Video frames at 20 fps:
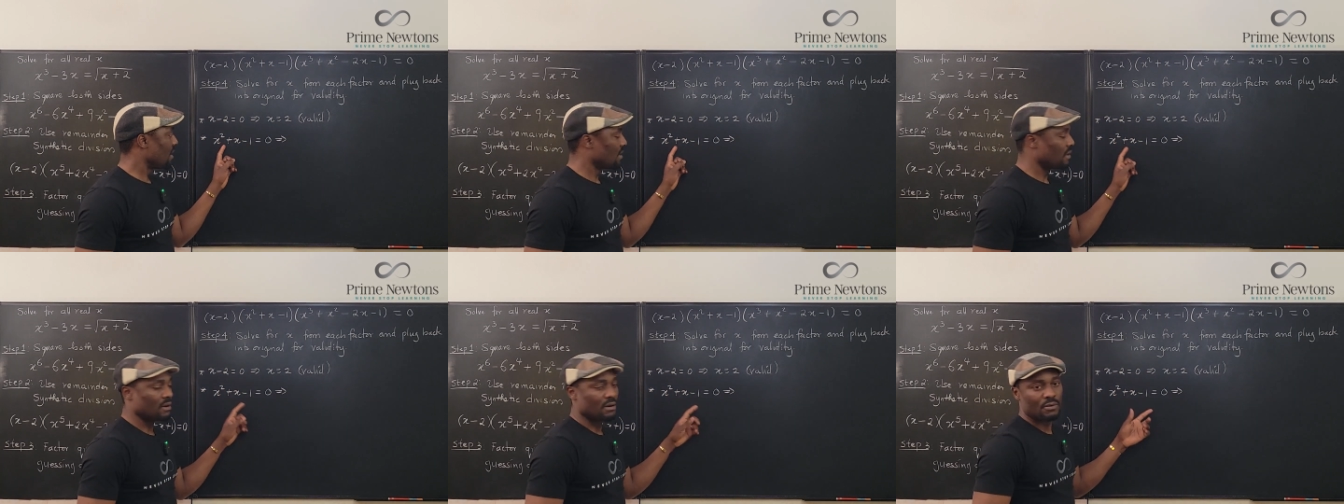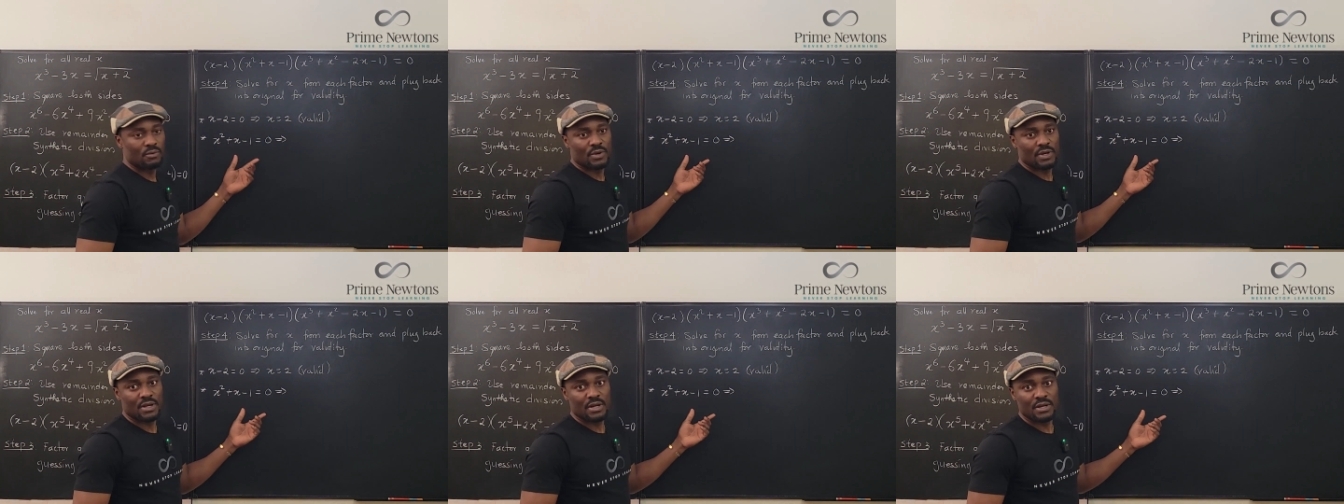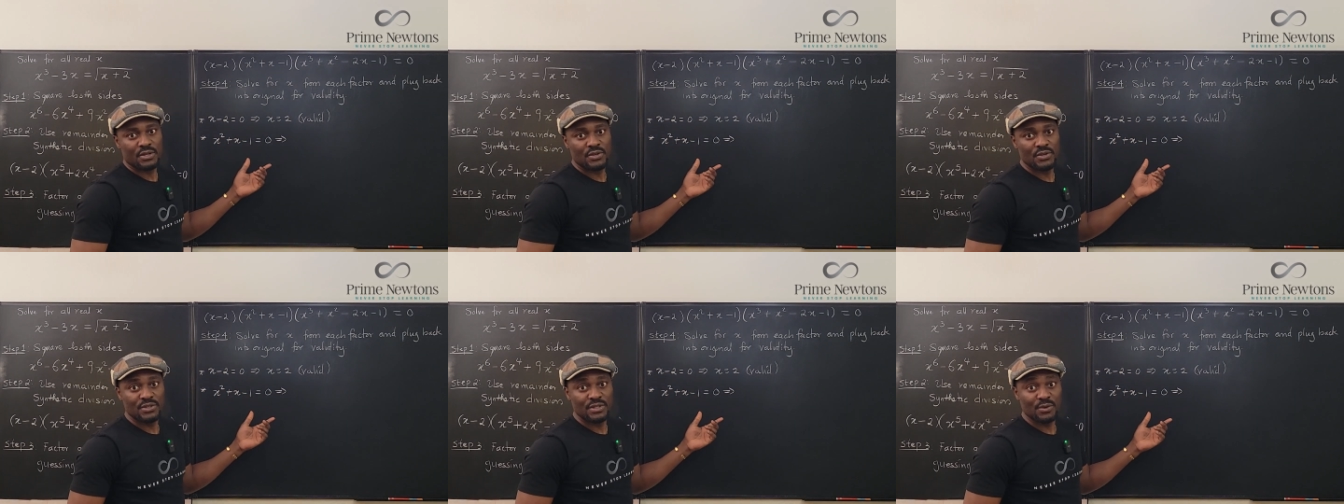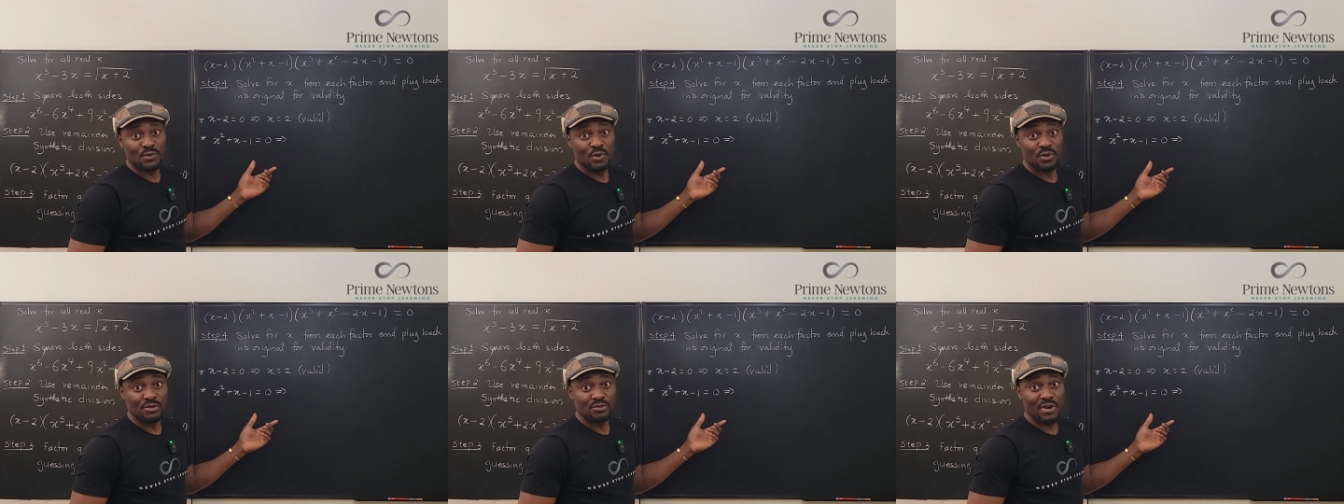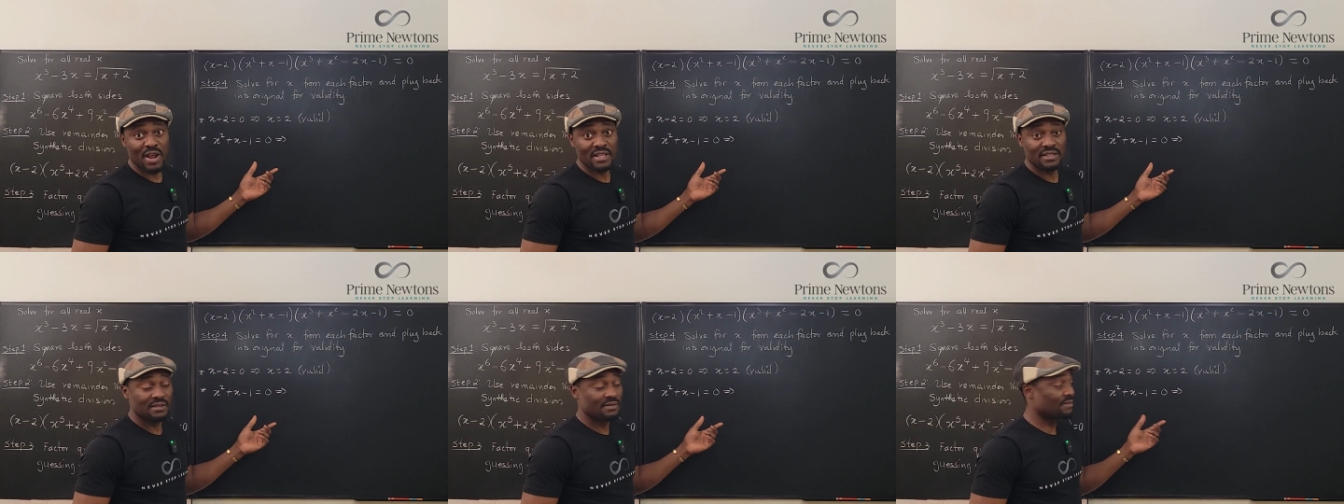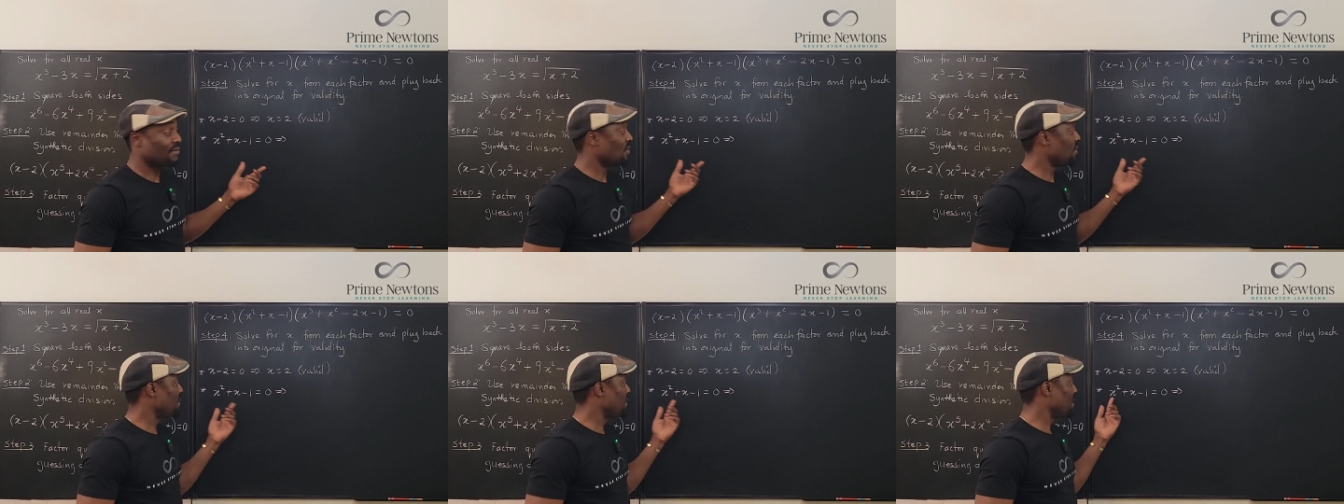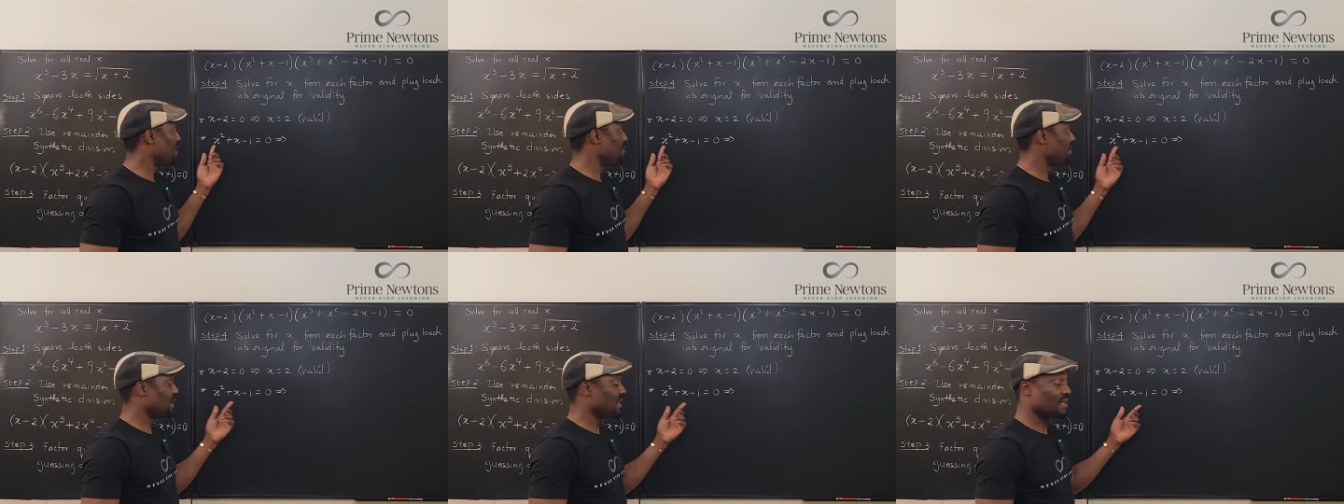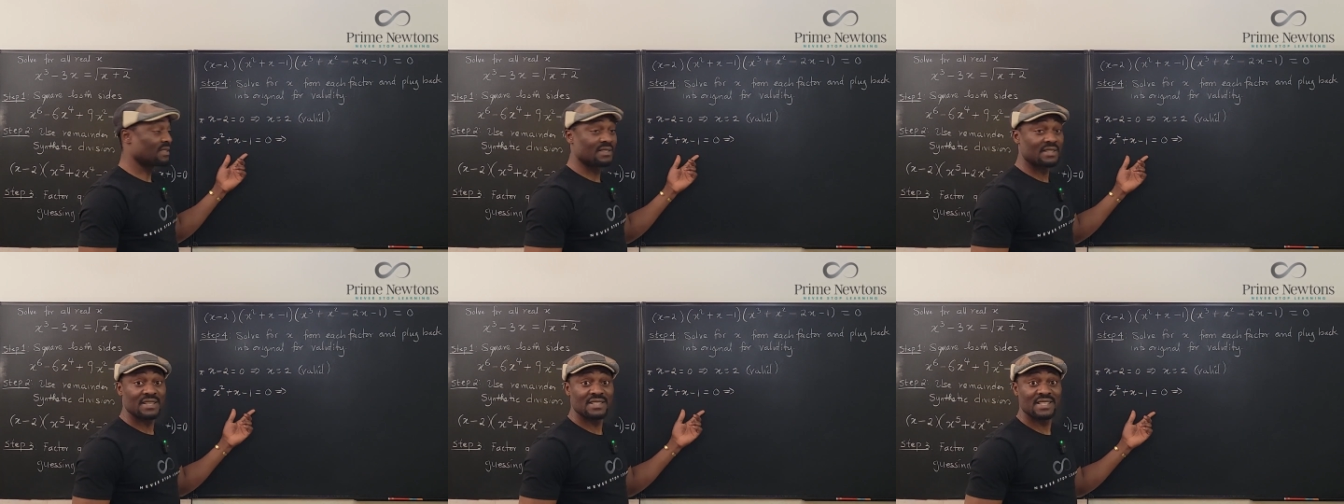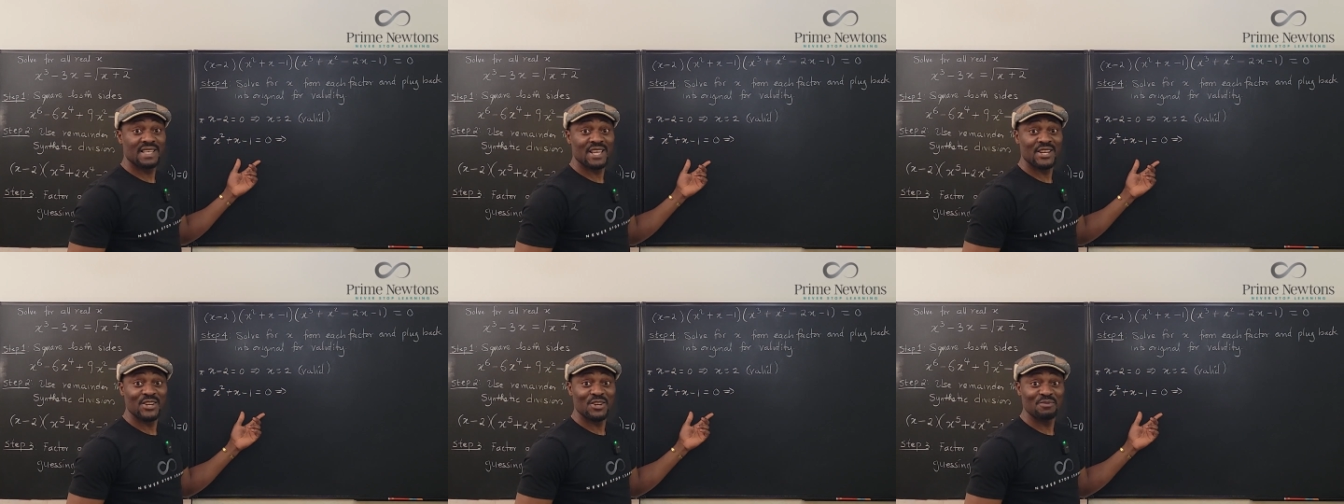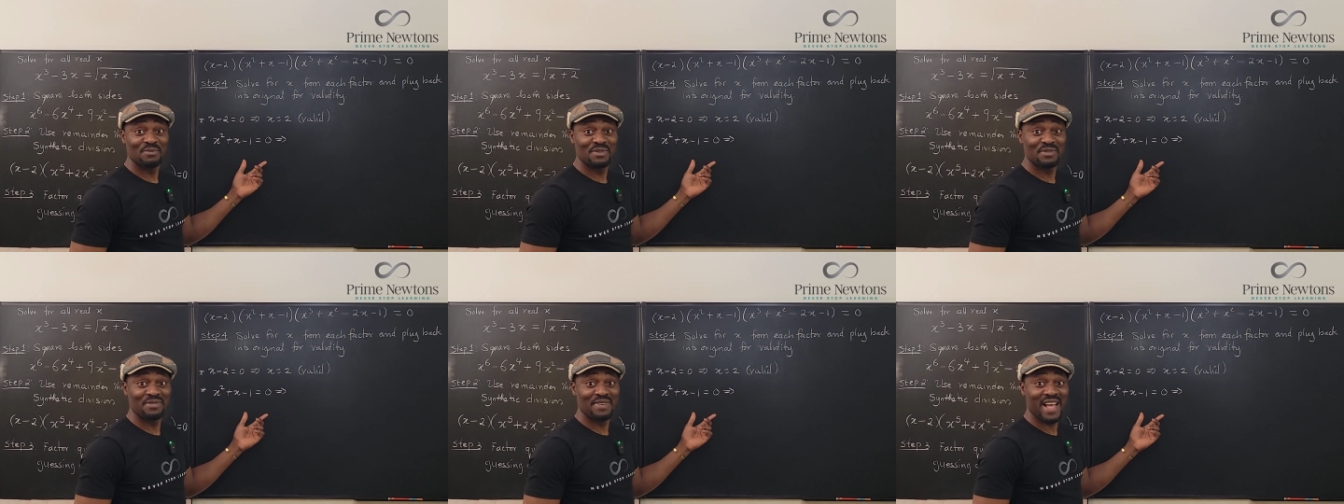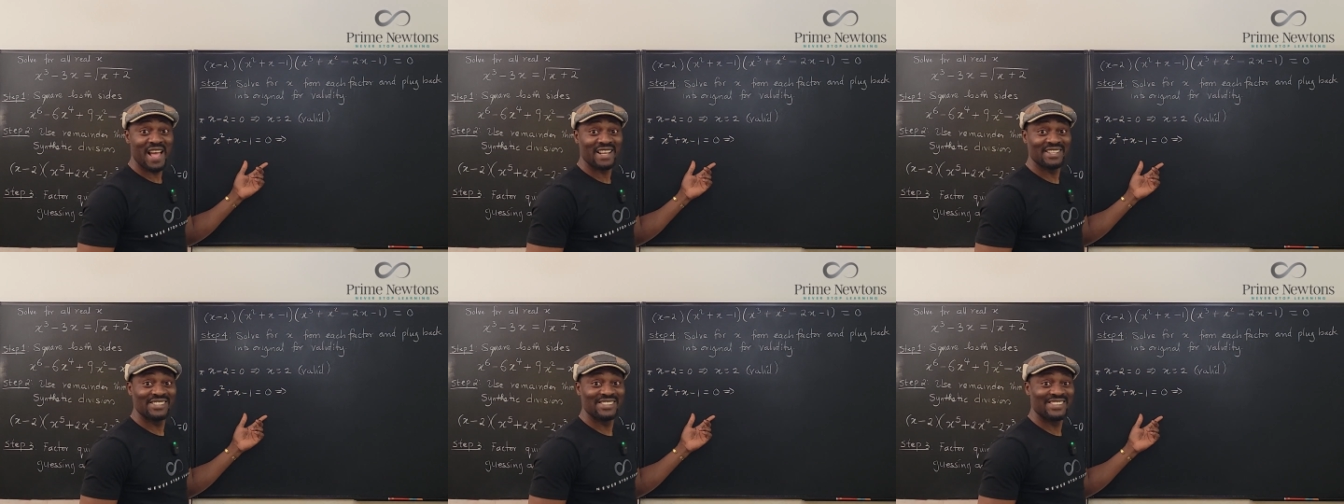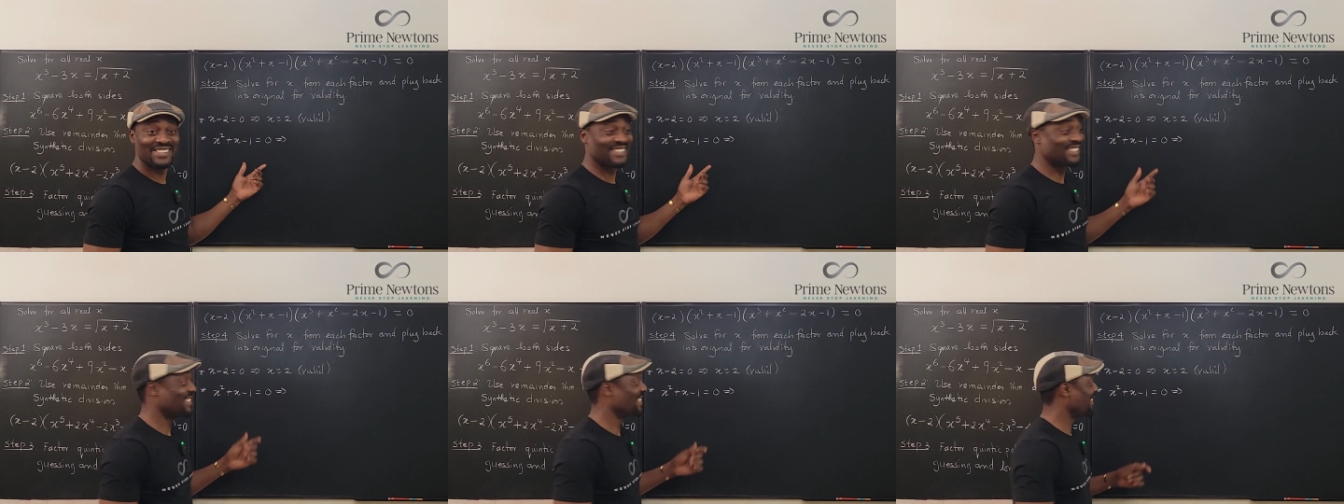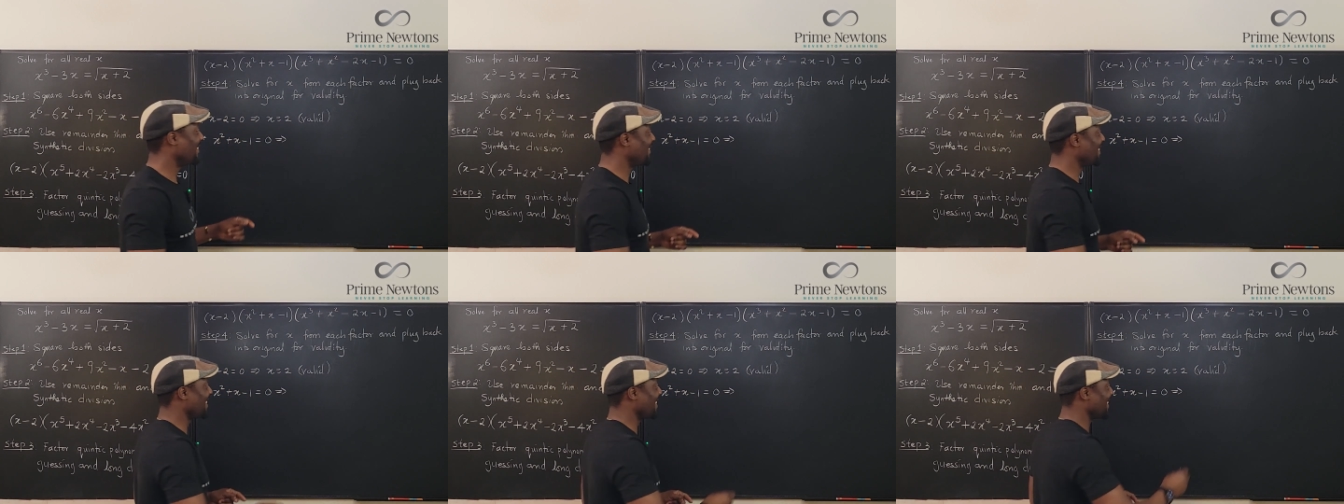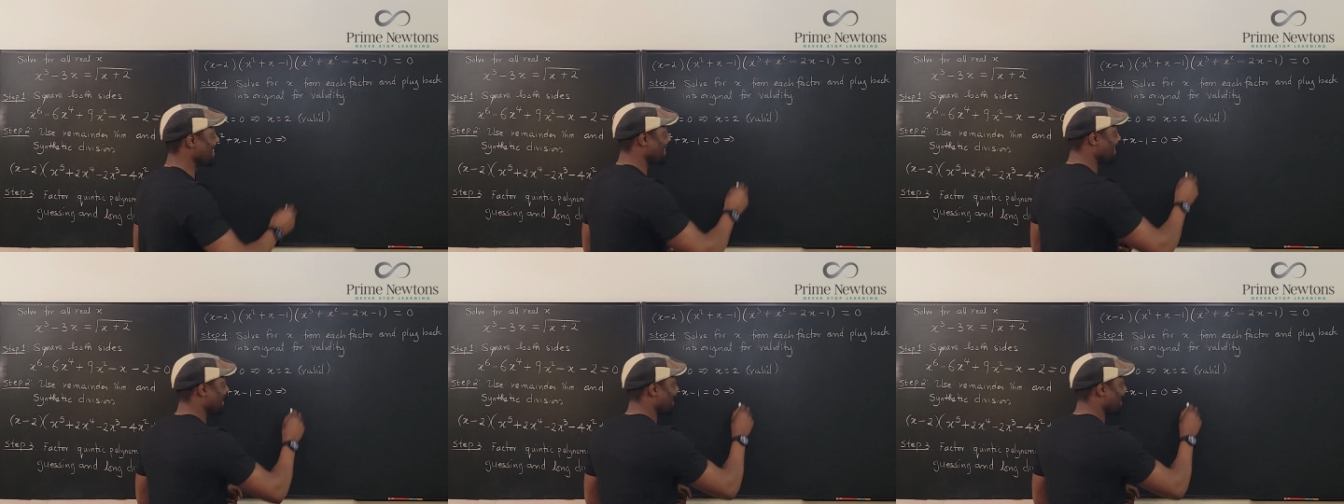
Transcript: oh, we're going to use the quadratic formula because this cannot be factored. So we're going to